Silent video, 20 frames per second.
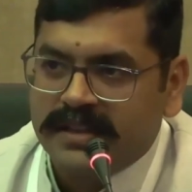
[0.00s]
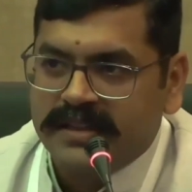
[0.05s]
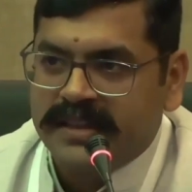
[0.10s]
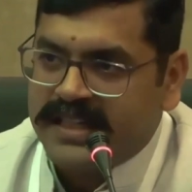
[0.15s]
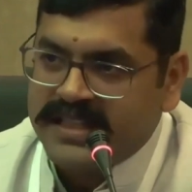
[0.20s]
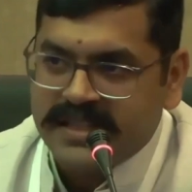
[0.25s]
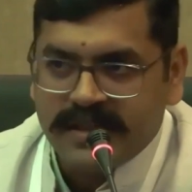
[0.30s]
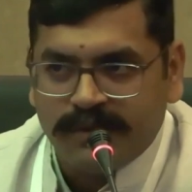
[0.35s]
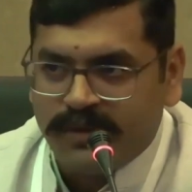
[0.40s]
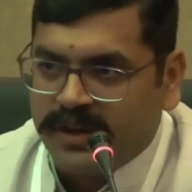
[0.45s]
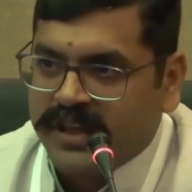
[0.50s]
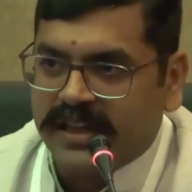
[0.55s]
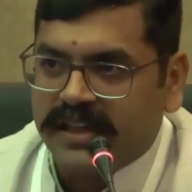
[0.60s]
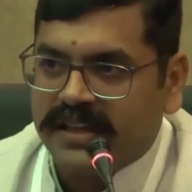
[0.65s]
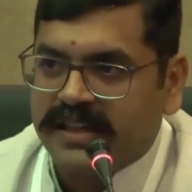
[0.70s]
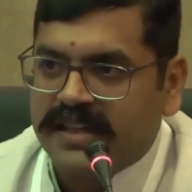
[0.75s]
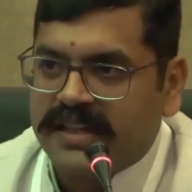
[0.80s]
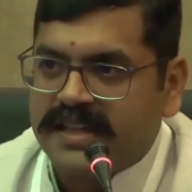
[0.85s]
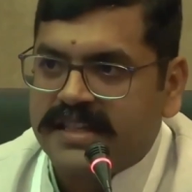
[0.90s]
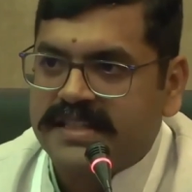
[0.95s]
That is one.
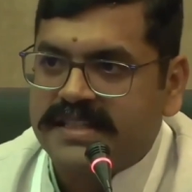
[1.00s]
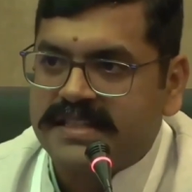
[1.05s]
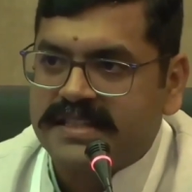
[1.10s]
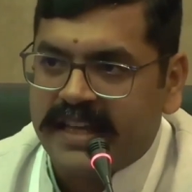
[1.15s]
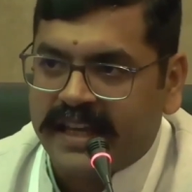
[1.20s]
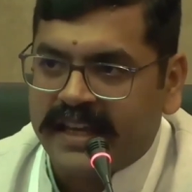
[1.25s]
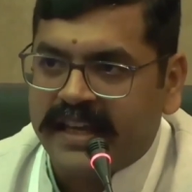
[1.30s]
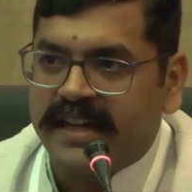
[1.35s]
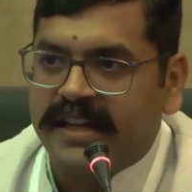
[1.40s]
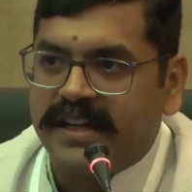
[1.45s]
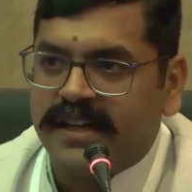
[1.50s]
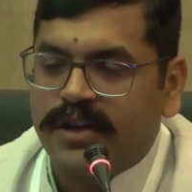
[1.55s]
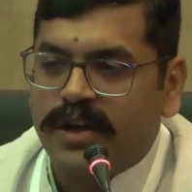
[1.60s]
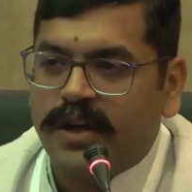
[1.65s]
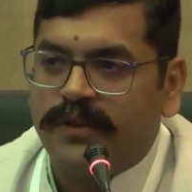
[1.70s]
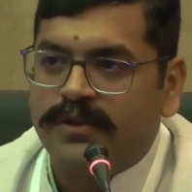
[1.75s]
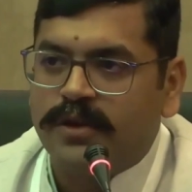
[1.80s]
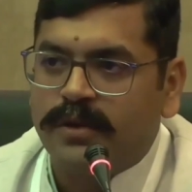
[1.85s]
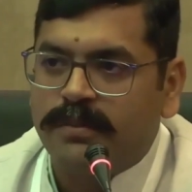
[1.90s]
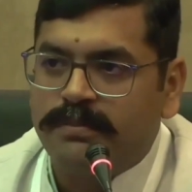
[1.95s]
Second, you
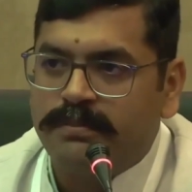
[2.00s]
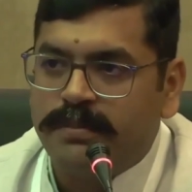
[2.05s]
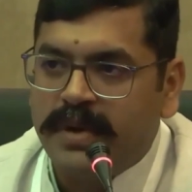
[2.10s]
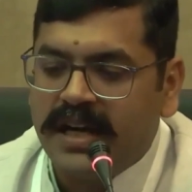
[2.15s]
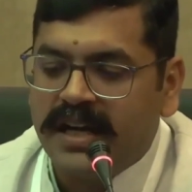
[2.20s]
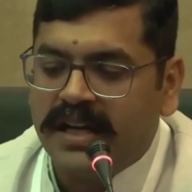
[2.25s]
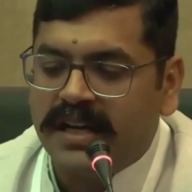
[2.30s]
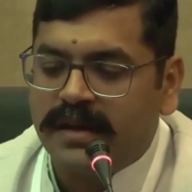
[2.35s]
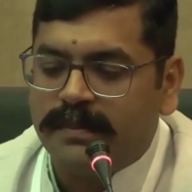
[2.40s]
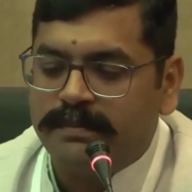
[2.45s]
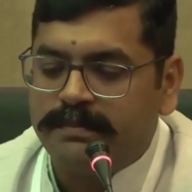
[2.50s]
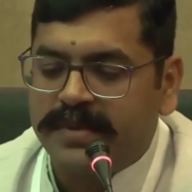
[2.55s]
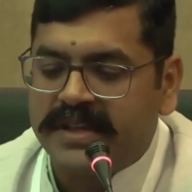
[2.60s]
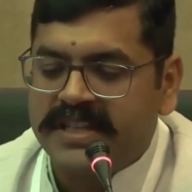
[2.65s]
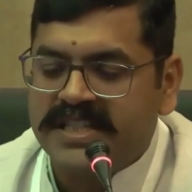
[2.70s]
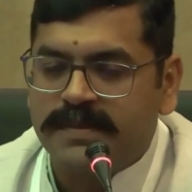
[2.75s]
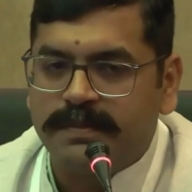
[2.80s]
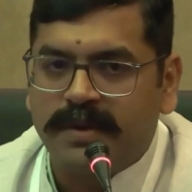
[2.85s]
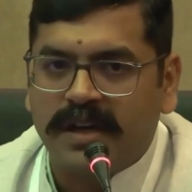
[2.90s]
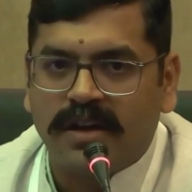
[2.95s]
have to build a
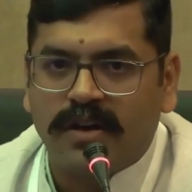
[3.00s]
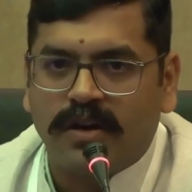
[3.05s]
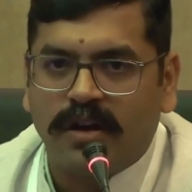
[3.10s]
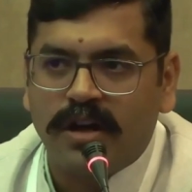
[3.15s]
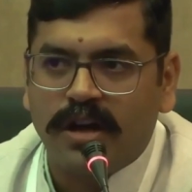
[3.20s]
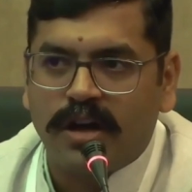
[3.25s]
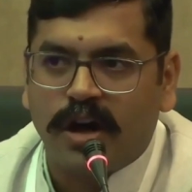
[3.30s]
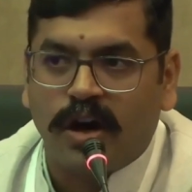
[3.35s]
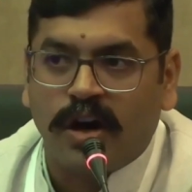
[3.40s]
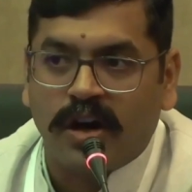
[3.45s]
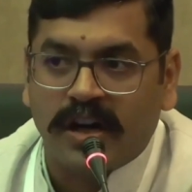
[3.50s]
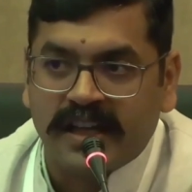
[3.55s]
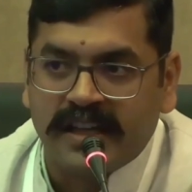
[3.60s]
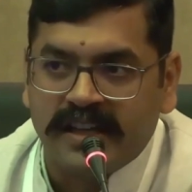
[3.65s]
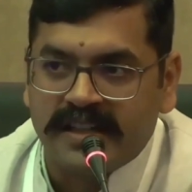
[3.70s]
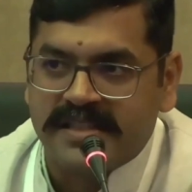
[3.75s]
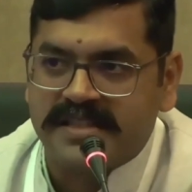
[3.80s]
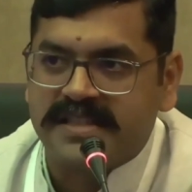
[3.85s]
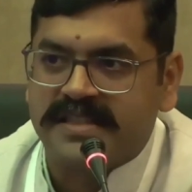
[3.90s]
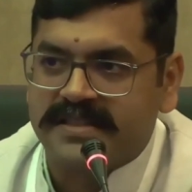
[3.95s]
principle called
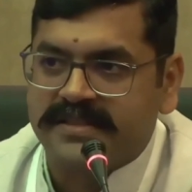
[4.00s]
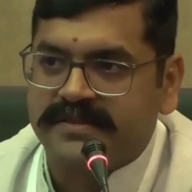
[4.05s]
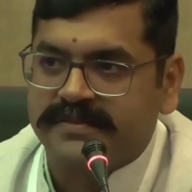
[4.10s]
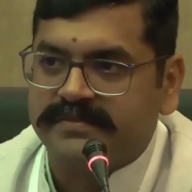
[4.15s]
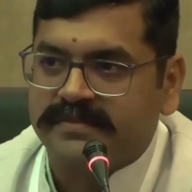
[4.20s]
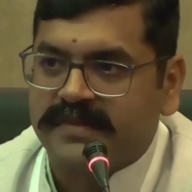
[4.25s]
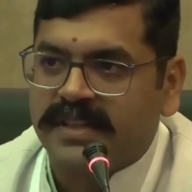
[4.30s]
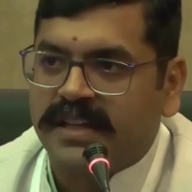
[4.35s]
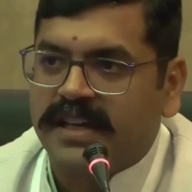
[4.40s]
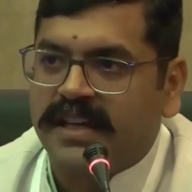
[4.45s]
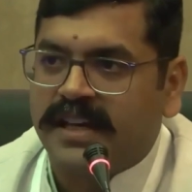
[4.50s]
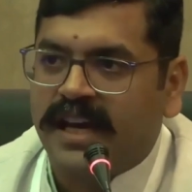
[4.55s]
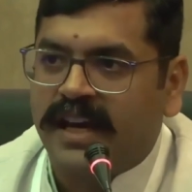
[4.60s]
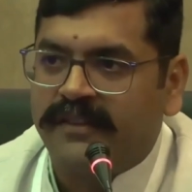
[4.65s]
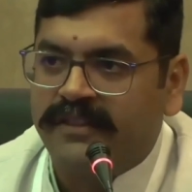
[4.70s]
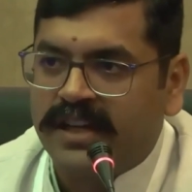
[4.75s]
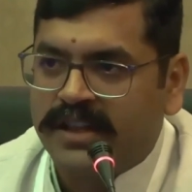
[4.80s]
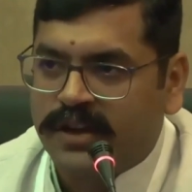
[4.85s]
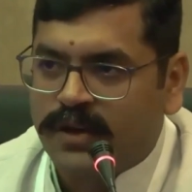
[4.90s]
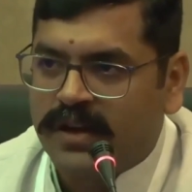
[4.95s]
organs.
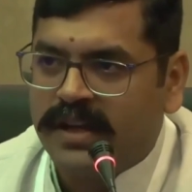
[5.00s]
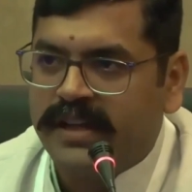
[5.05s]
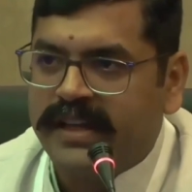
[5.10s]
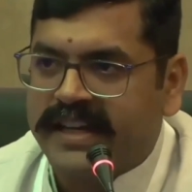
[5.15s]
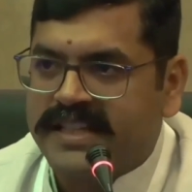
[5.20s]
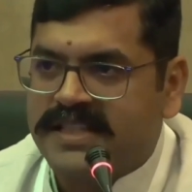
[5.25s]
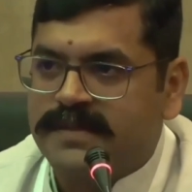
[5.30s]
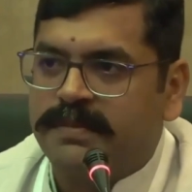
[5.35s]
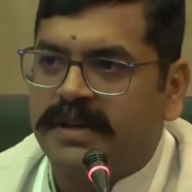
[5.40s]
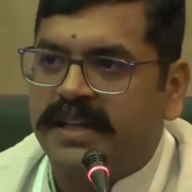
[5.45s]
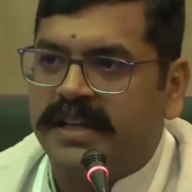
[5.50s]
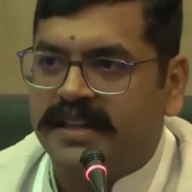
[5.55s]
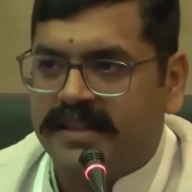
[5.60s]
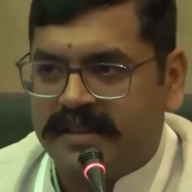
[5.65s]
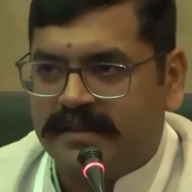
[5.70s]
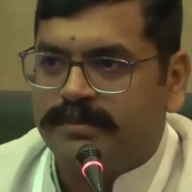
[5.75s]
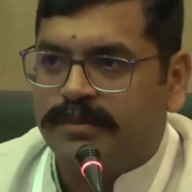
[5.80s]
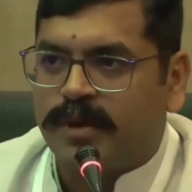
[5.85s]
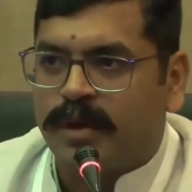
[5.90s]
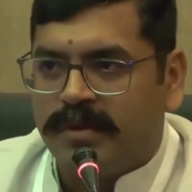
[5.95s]
I will quickly
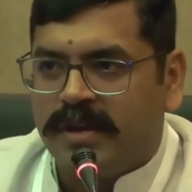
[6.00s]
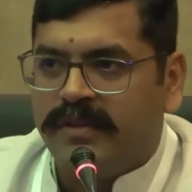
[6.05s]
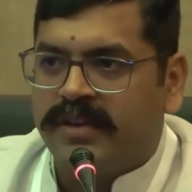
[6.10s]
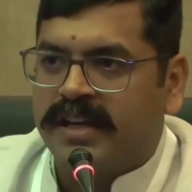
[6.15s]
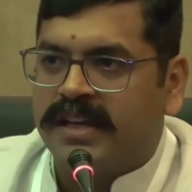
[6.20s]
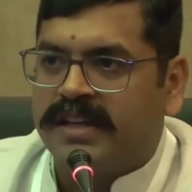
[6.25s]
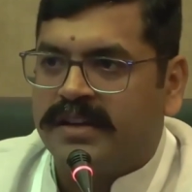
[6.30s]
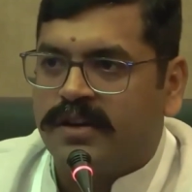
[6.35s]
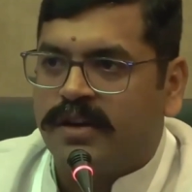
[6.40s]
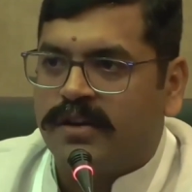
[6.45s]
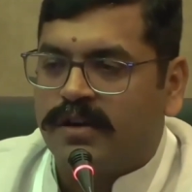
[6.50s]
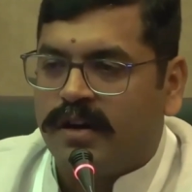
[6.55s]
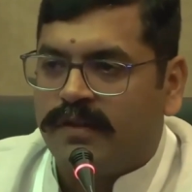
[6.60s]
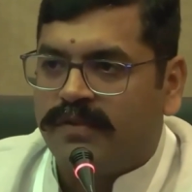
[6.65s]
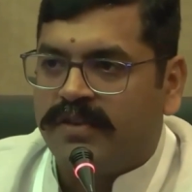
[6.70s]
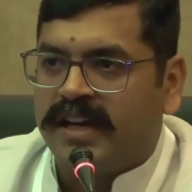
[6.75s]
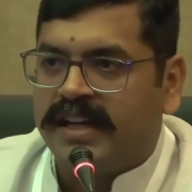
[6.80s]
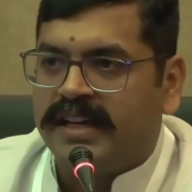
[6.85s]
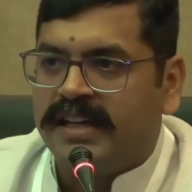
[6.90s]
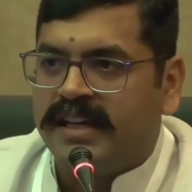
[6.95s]
explain, probably we can talk
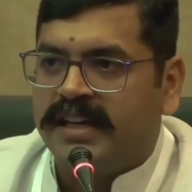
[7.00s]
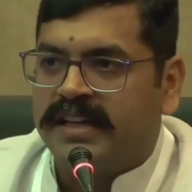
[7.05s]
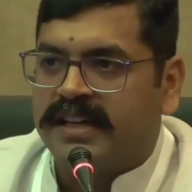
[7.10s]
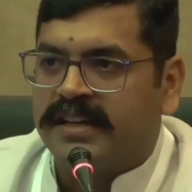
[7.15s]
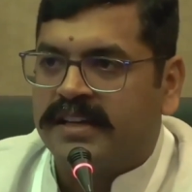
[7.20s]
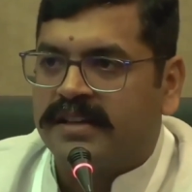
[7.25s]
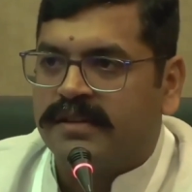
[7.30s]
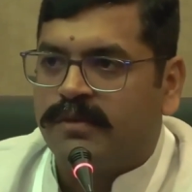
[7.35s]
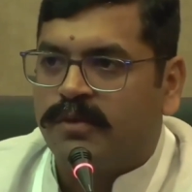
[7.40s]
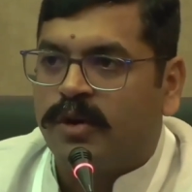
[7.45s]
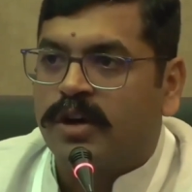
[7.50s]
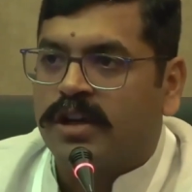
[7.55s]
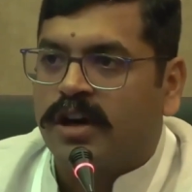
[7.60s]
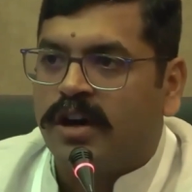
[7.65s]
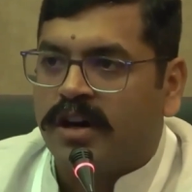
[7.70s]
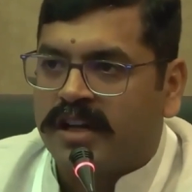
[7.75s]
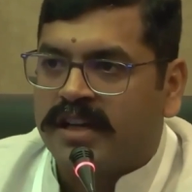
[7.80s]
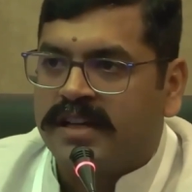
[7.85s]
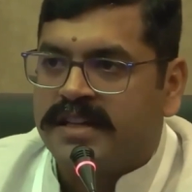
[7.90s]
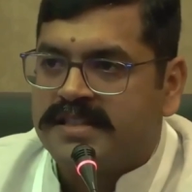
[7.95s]
offline later, what
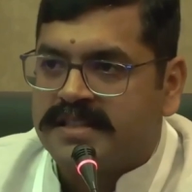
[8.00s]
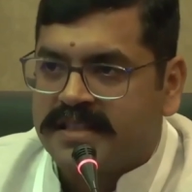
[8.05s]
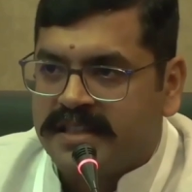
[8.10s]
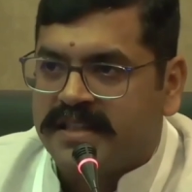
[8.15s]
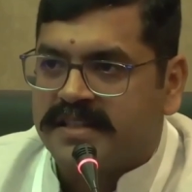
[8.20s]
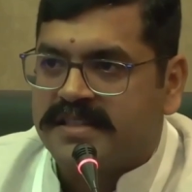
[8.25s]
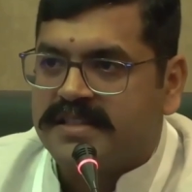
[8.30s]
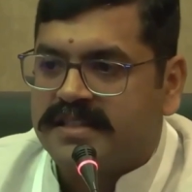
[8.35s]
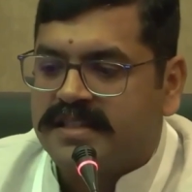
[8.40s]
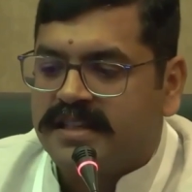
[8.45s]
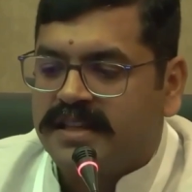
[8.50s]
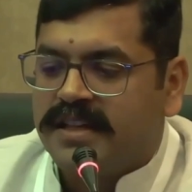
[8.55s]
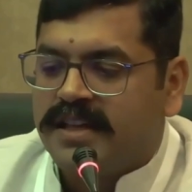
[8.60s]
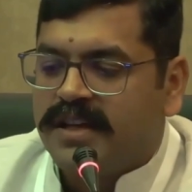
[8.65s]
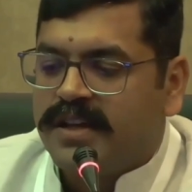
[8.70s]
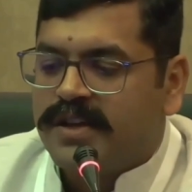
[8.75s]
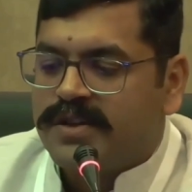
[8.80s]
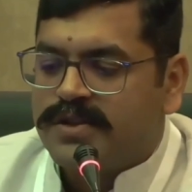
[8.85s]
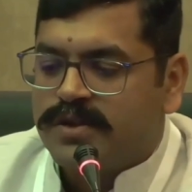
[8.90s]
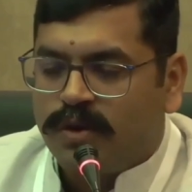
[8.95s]
organs is.
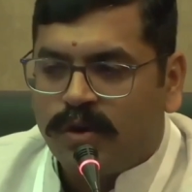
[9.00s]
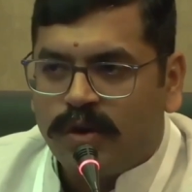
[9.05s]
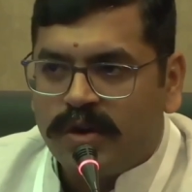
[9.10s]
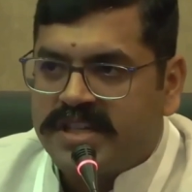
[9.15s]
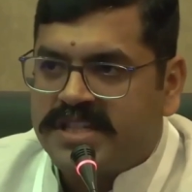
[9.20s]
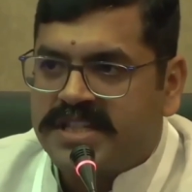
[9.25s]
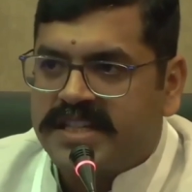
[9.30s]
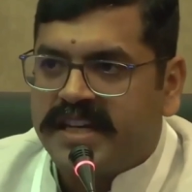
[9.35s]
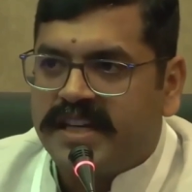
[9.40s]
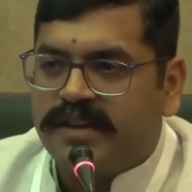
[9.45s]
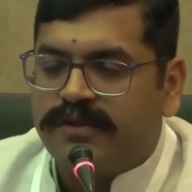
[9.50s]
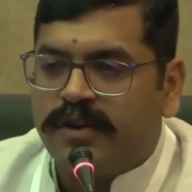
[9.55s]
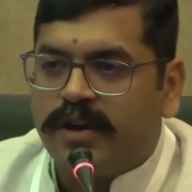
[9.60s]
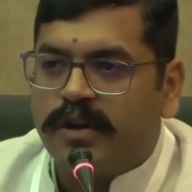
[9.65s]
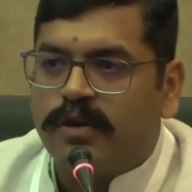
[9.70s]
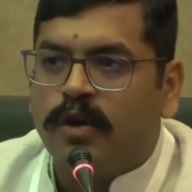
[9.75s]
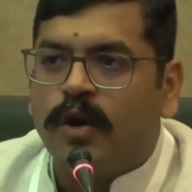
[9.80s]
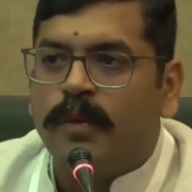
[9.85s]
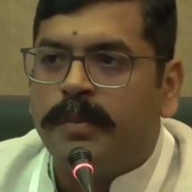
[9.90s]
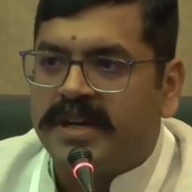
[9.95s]
So O stands
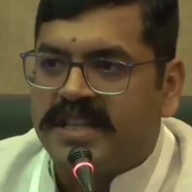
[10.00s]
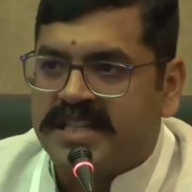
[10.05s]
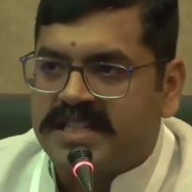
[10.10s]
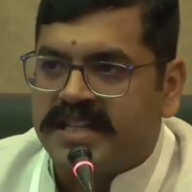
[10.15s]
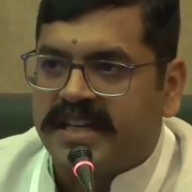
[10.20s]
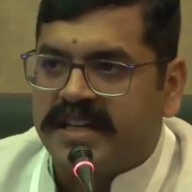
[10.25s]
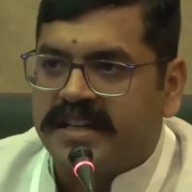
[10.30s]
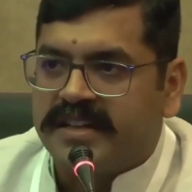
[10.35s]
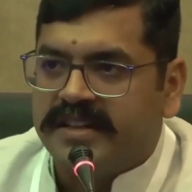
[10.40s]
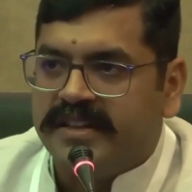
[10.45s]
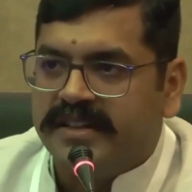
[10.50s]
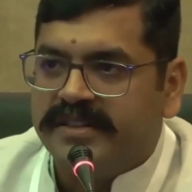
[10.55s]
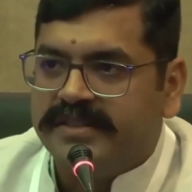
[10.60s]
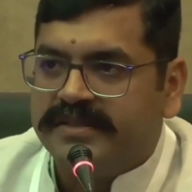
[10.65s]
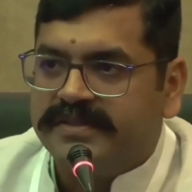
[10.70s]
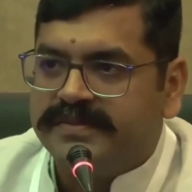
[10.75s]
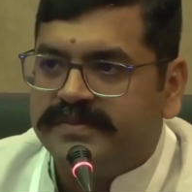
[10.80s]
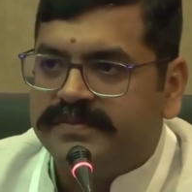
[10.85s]
for open standard.